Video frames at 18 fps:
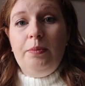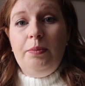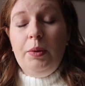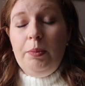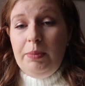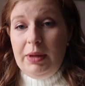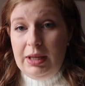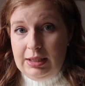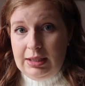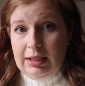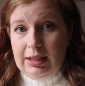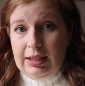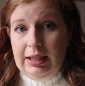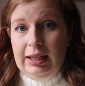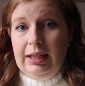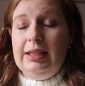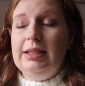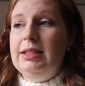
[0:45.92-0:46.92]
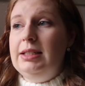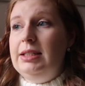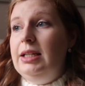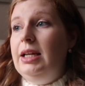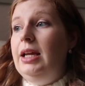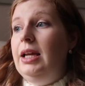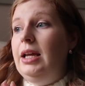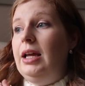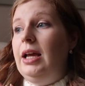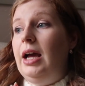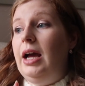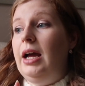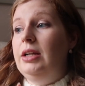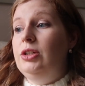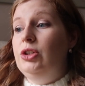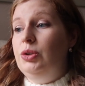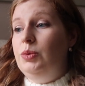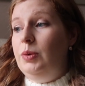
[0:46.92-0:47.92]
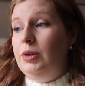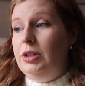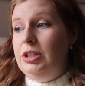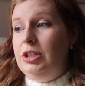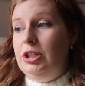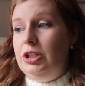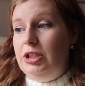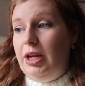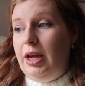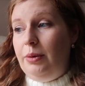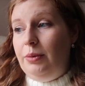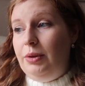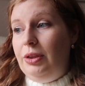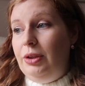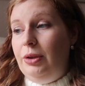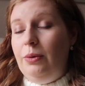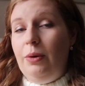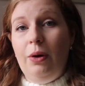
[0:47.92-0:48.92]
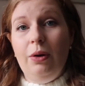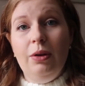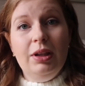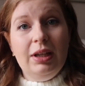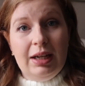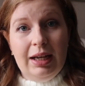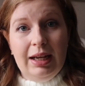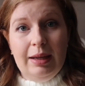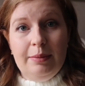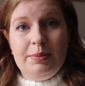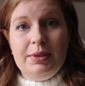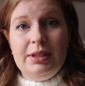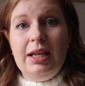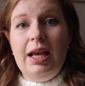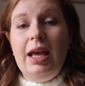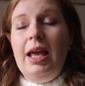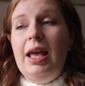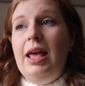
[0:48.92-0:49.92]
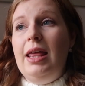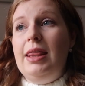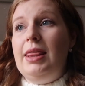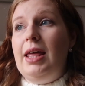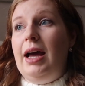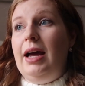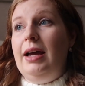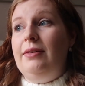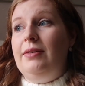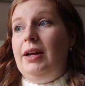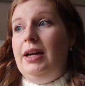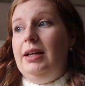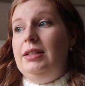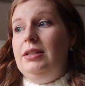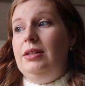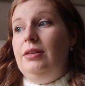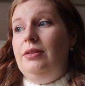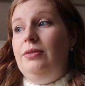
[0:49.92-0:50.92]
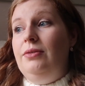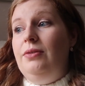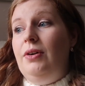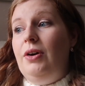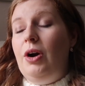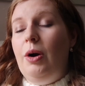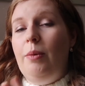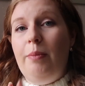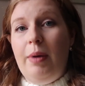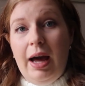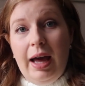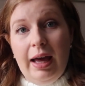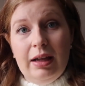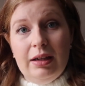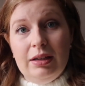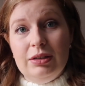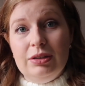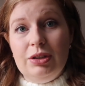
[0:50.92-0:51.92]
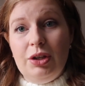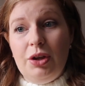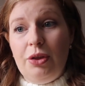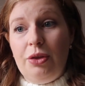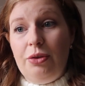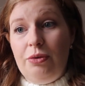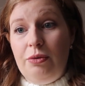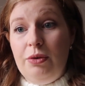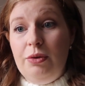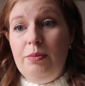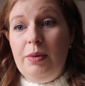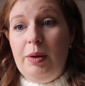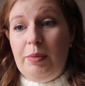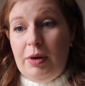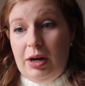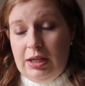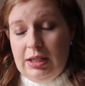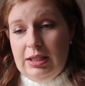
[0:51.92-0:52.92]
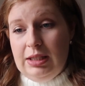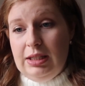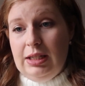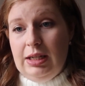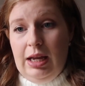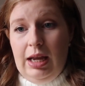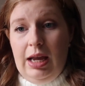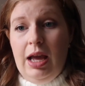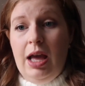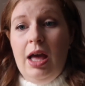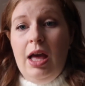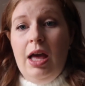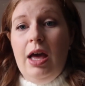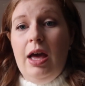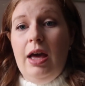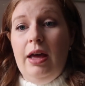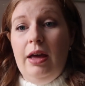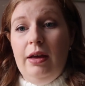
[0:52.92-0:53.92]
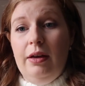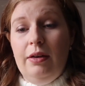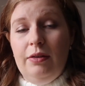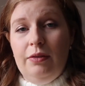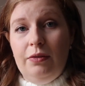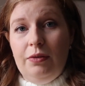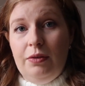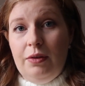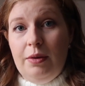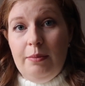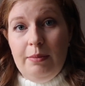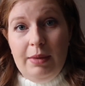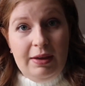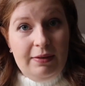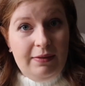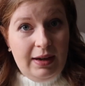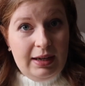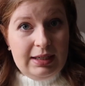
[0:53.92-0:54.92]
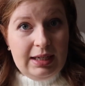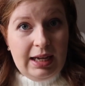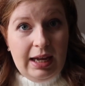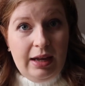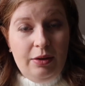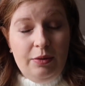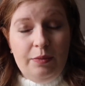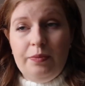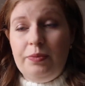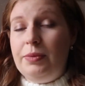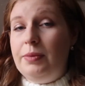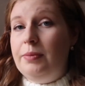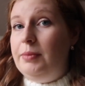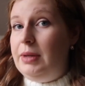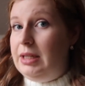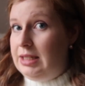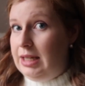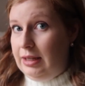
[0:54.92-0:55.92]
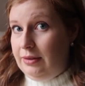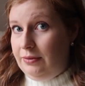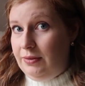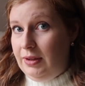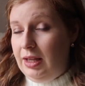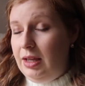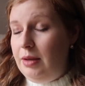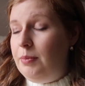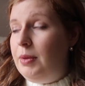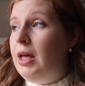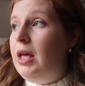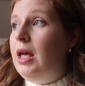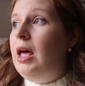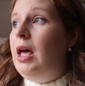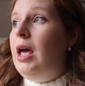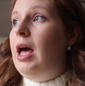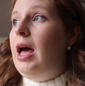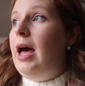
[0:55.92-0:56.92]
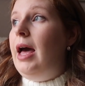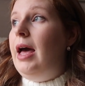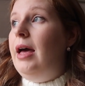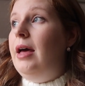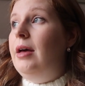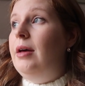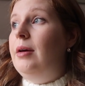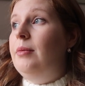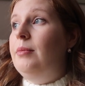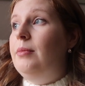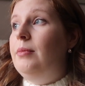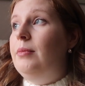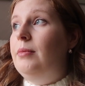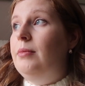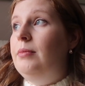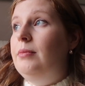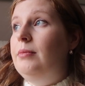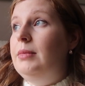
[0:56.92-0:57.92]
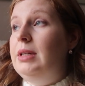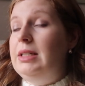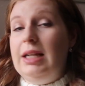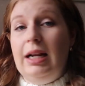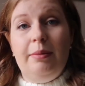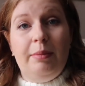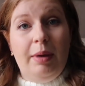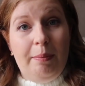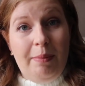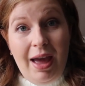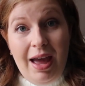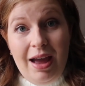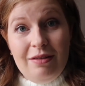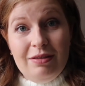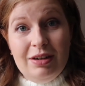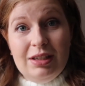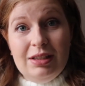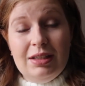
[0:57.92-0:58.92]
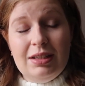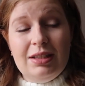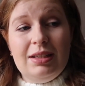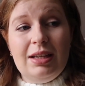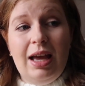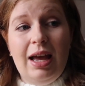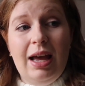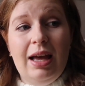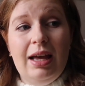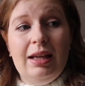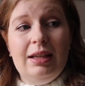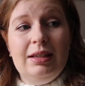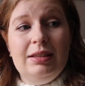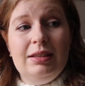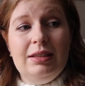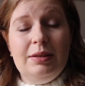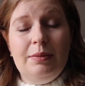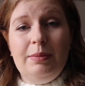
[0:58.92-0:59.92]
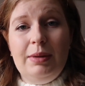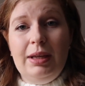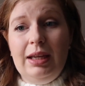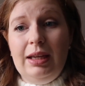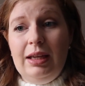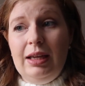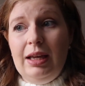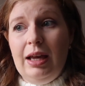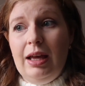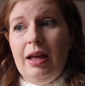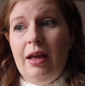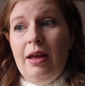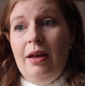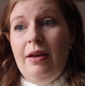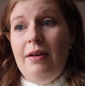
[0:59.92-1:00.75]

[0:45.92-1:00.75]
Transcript: but basically, today I just wanted to share with you all the clips that I've kind of compiled through my pregnancy of me finding out, me telling Philip, um, me telling my parents and me